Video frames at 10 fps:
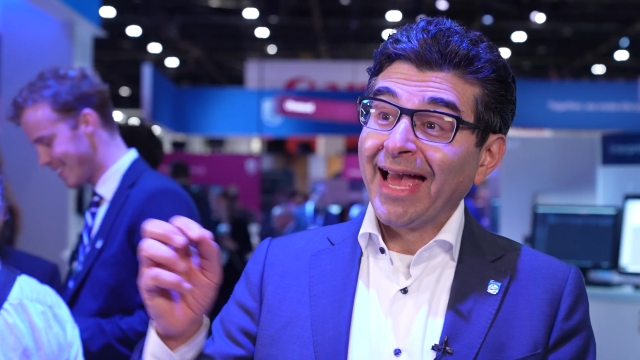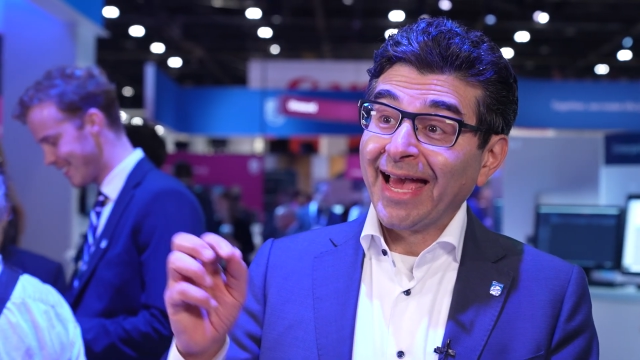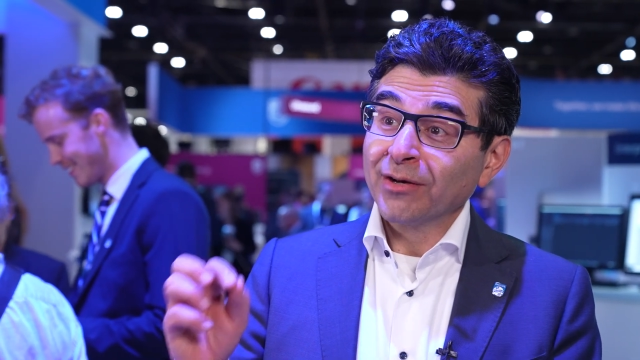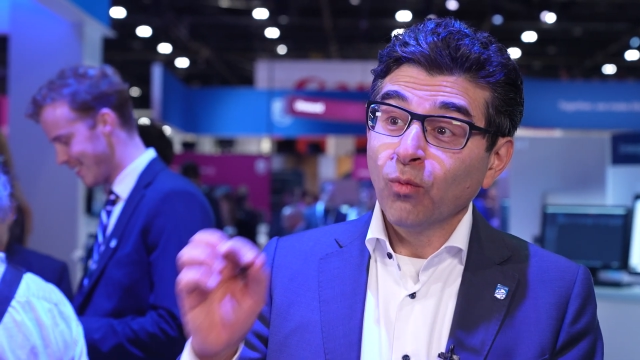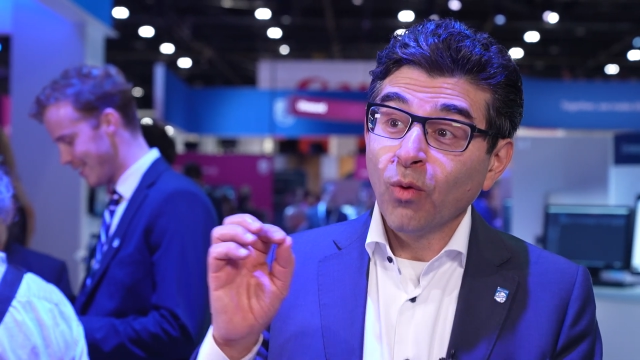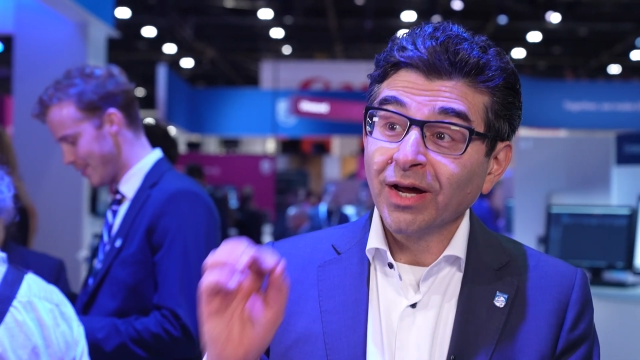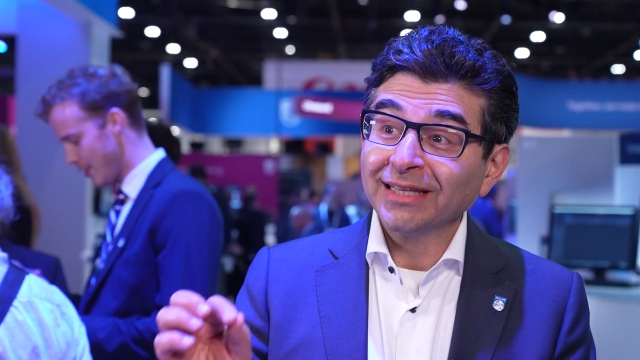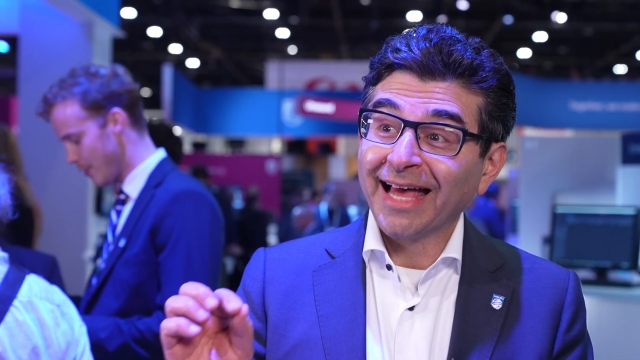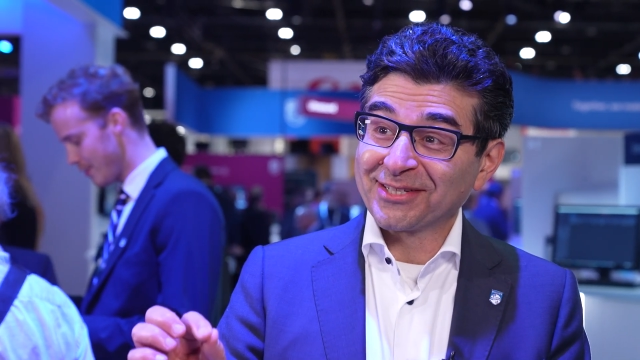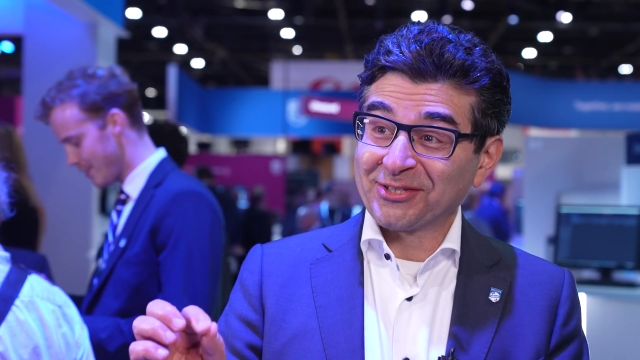And one
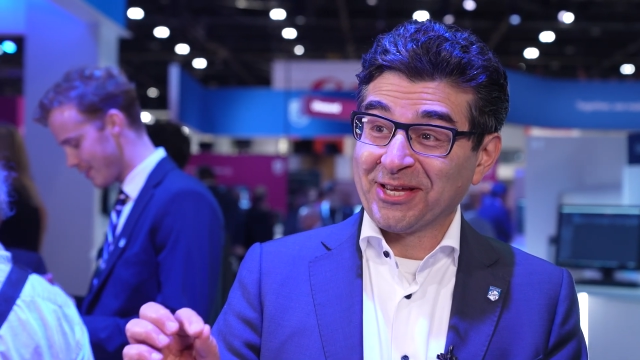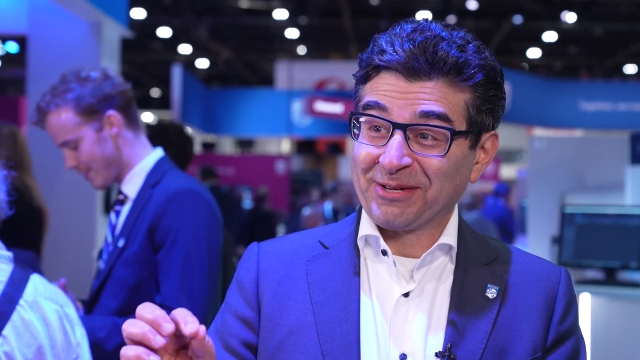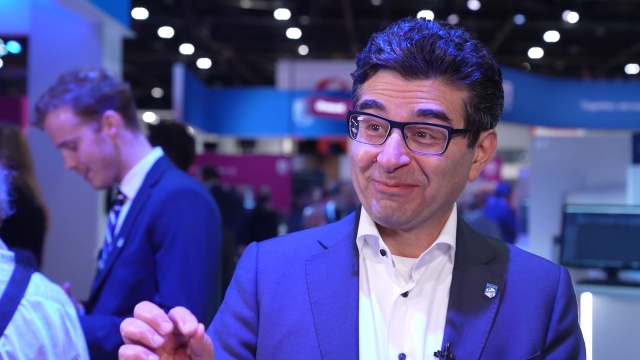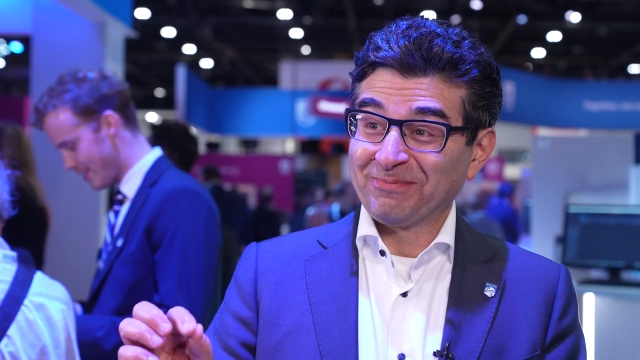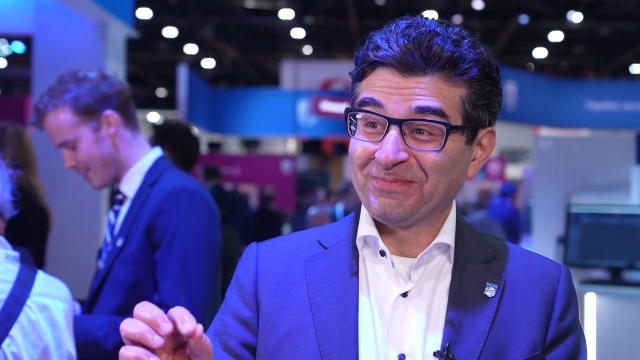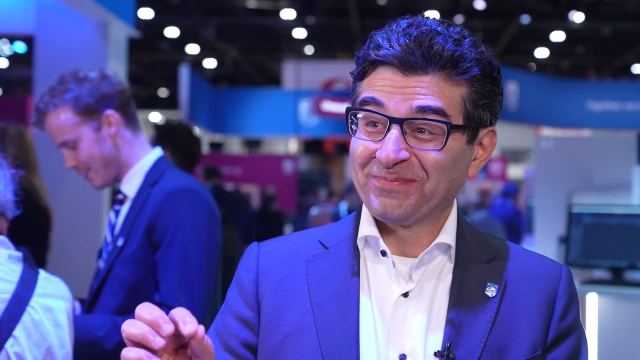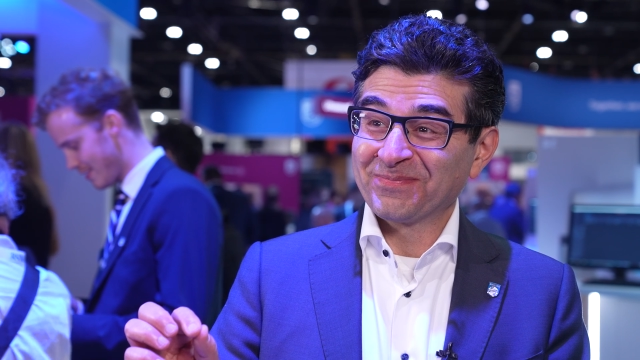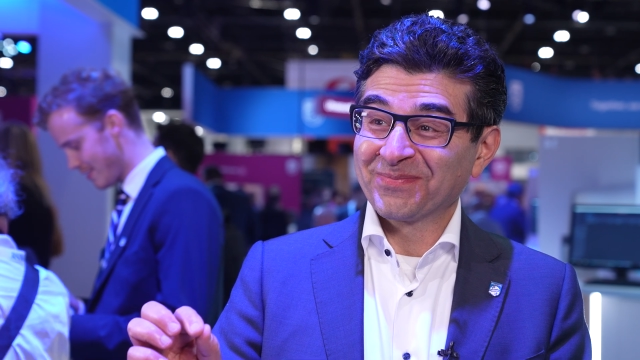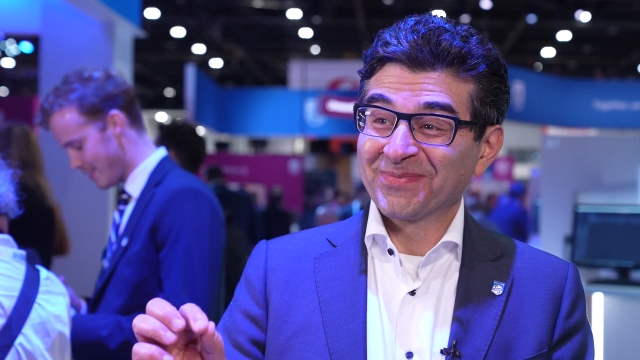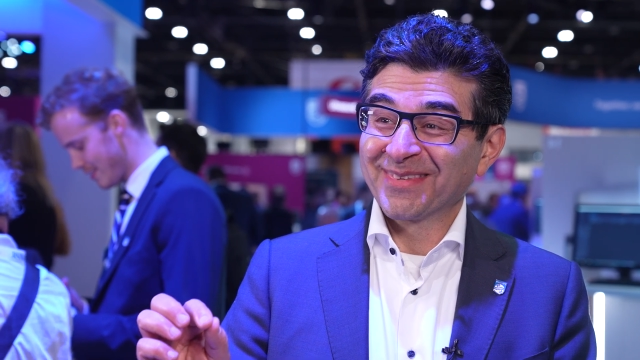last thing.
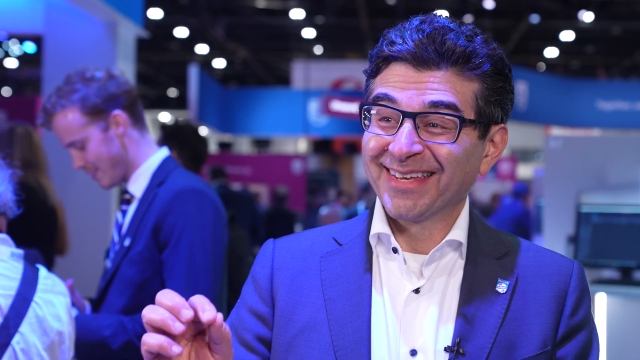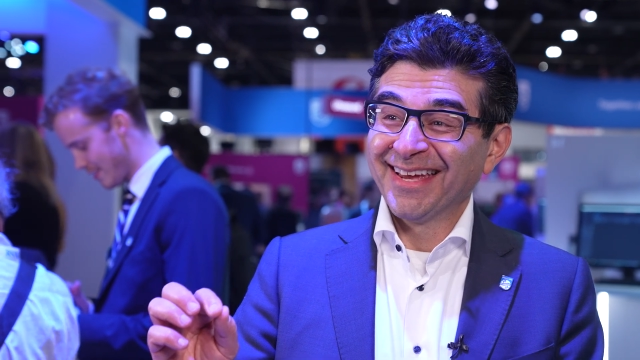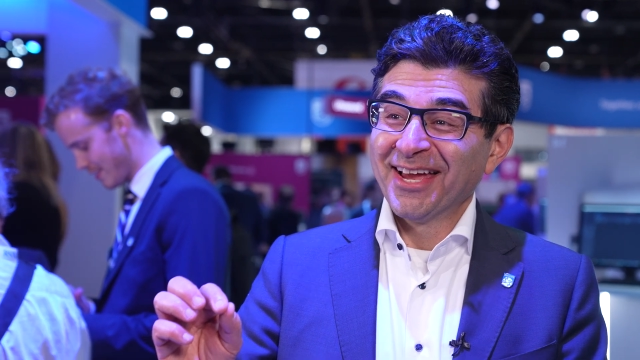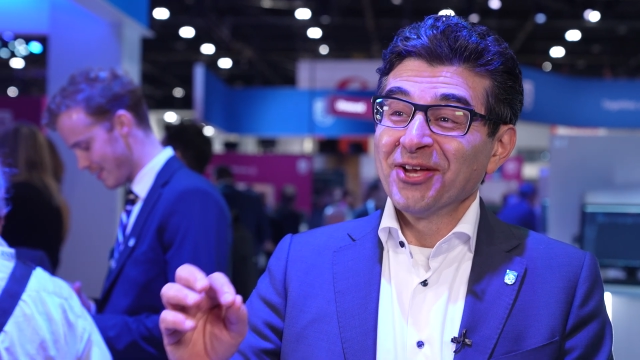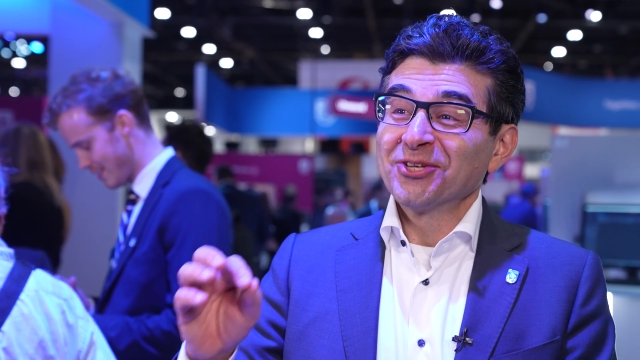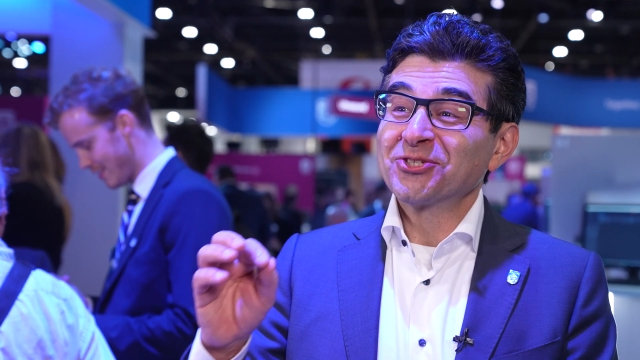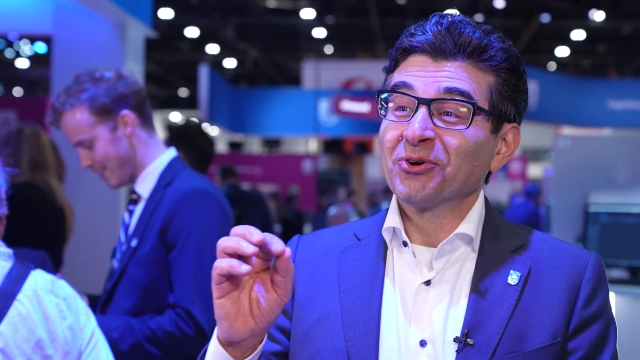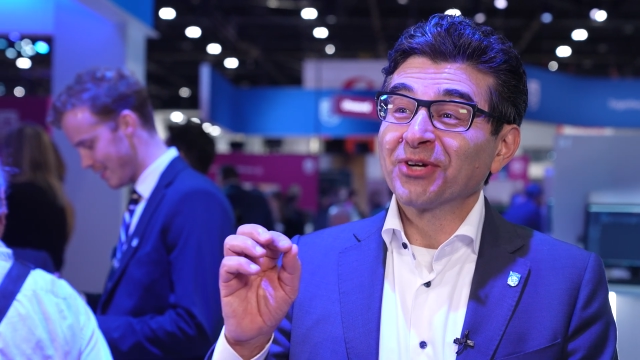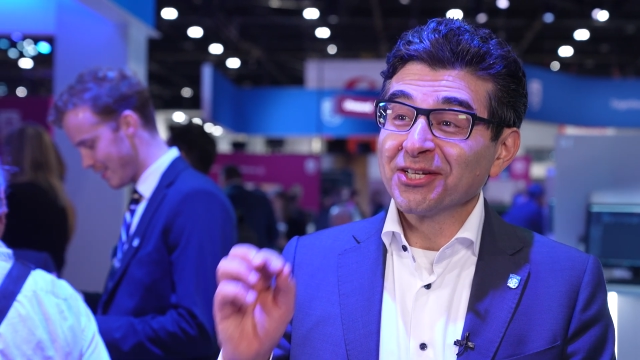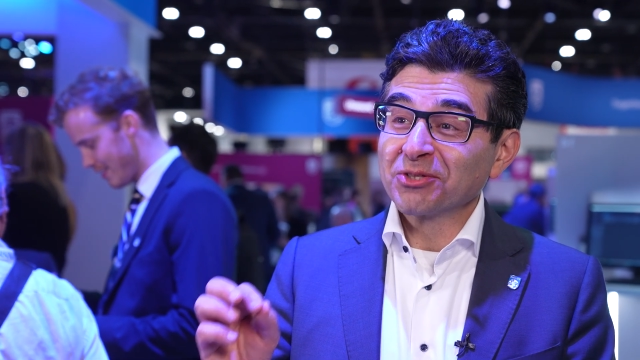So
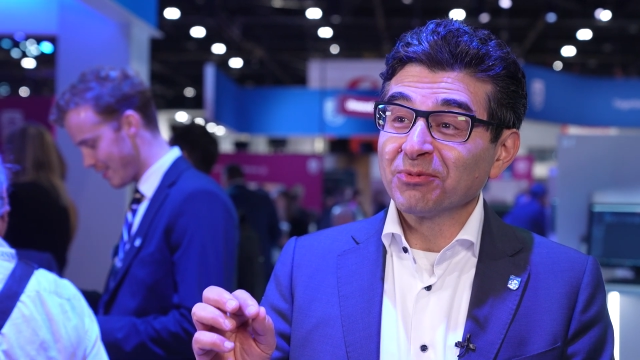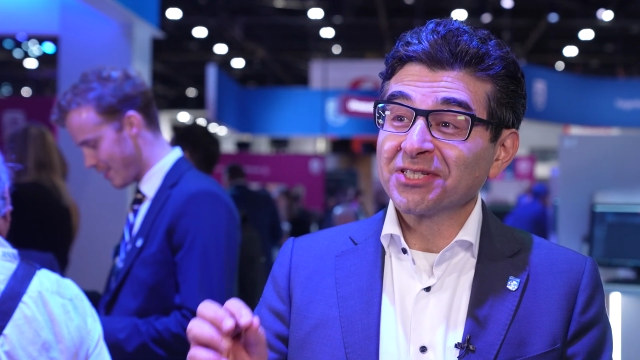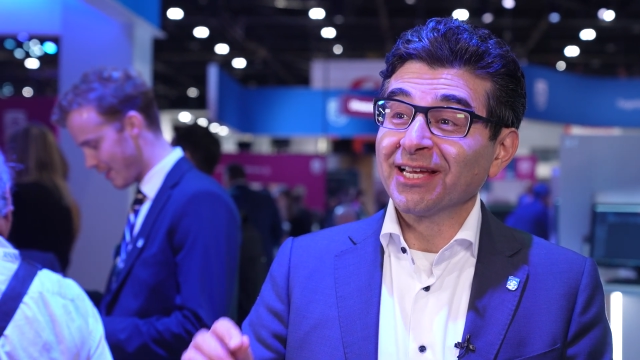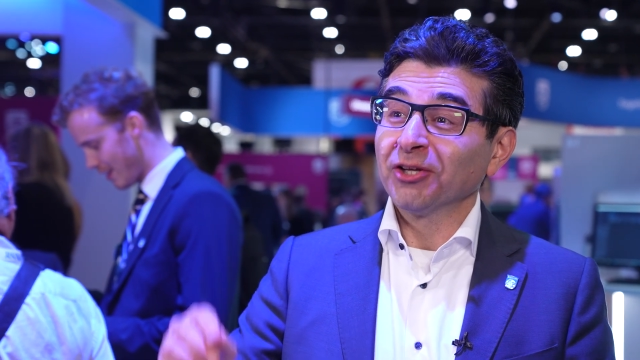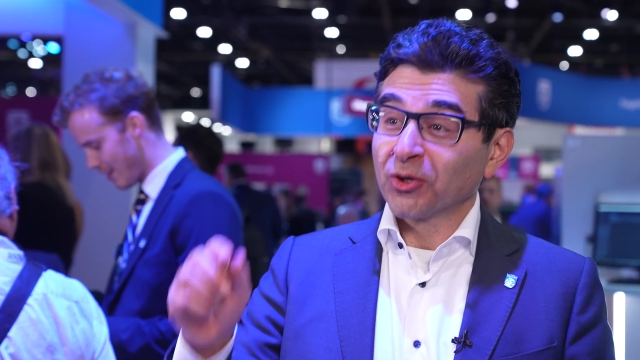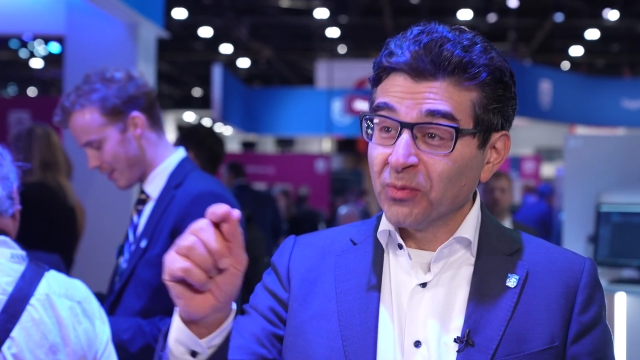customers said, look,